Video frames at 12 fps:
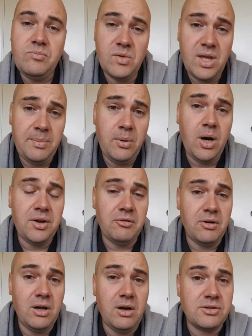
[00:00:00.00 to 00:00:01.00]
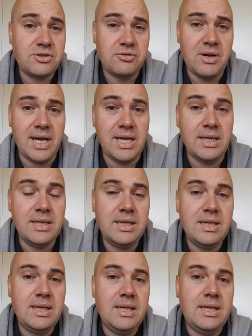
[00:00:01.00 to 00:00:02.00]
They're put under a lot of strain.
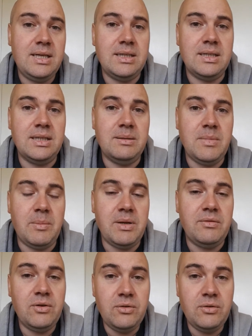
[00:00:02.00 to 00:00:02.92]
If